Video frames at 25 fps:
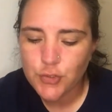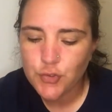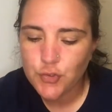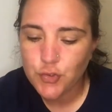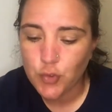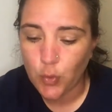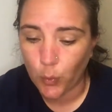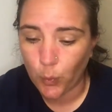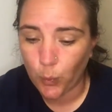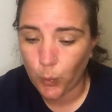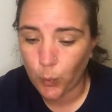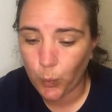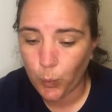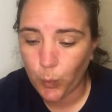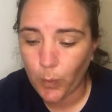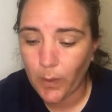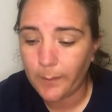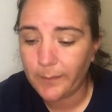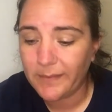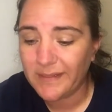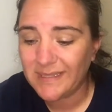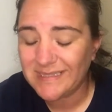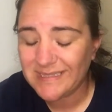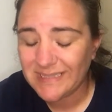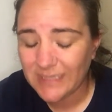So, I'm
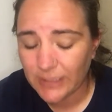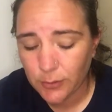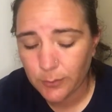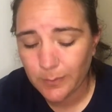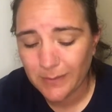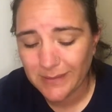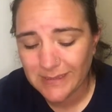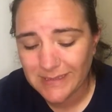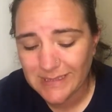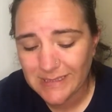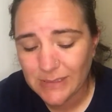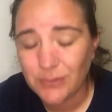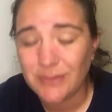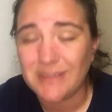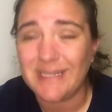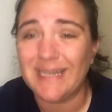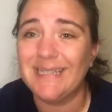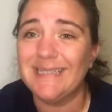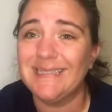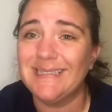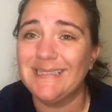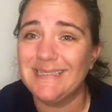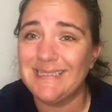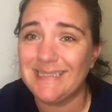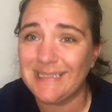going to tell you about the deals I
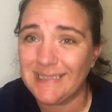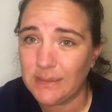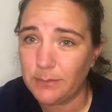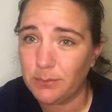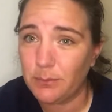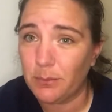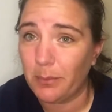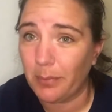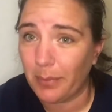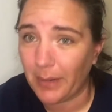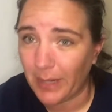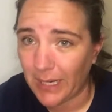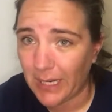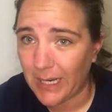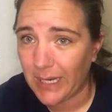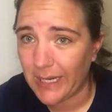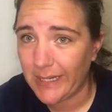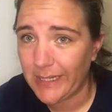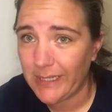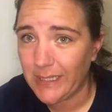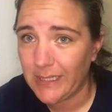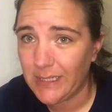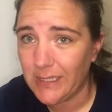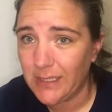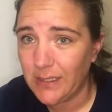didn't
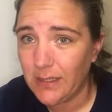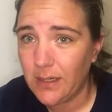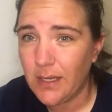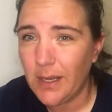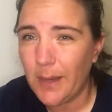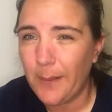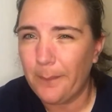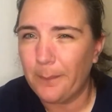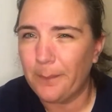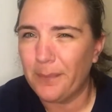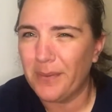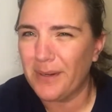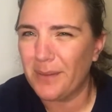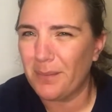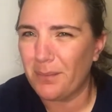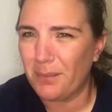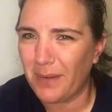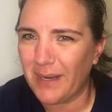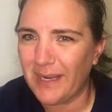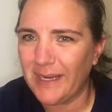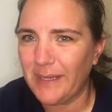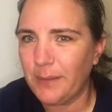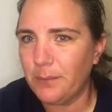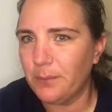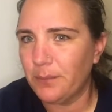buy but I
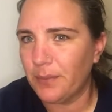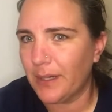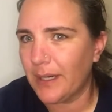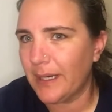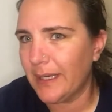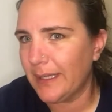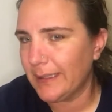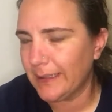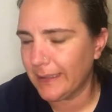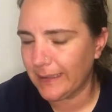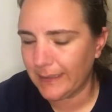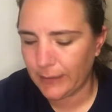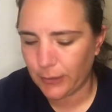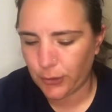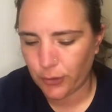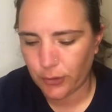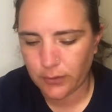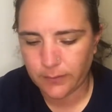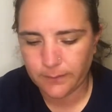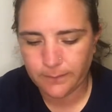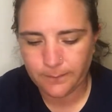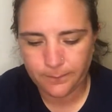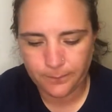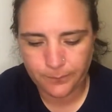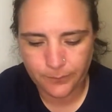might buy later.
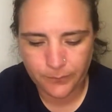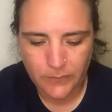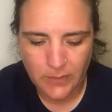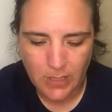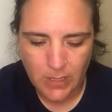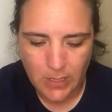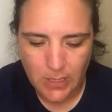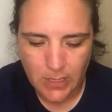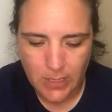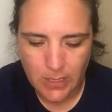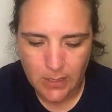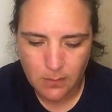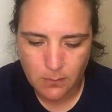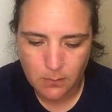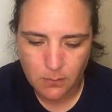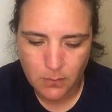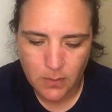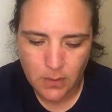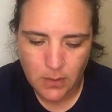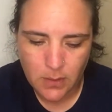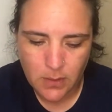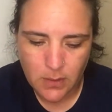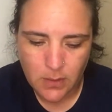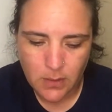Um,